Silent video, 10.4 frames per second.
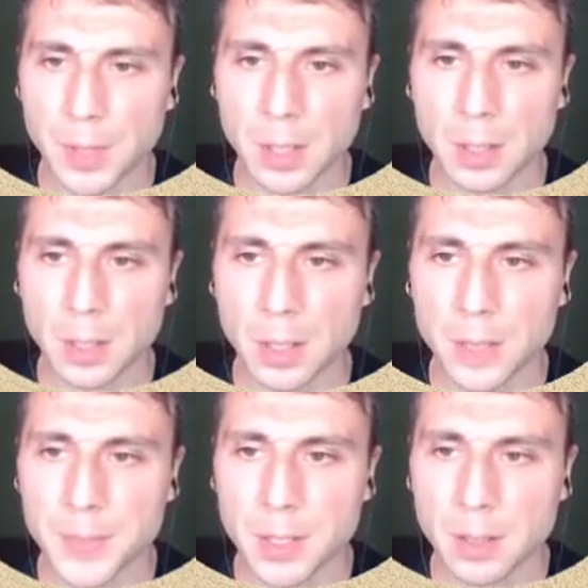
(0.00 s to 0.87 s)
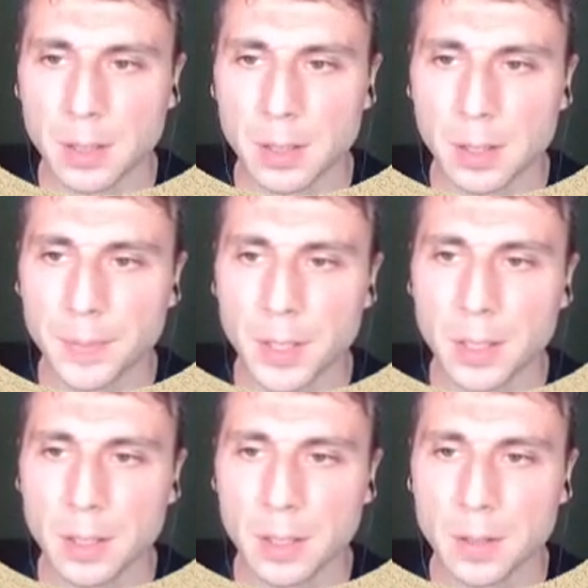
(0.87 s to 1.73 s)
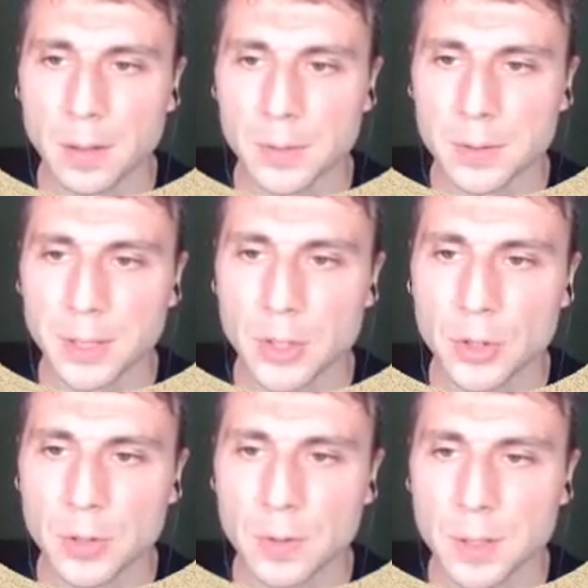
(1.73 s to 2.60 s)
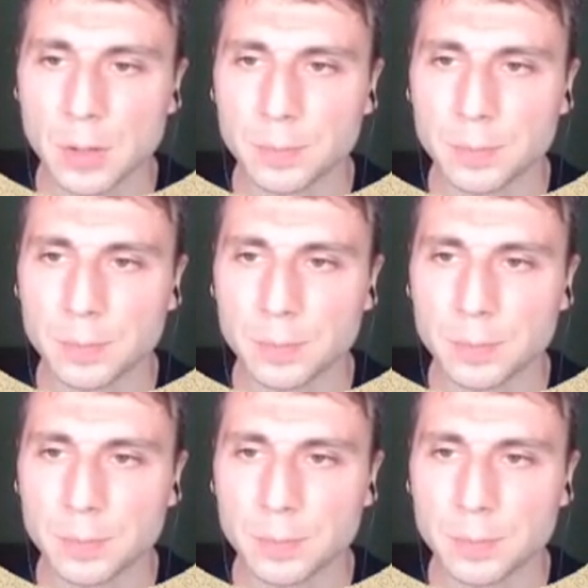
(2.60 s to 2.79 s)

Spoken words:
let me copy those credentials.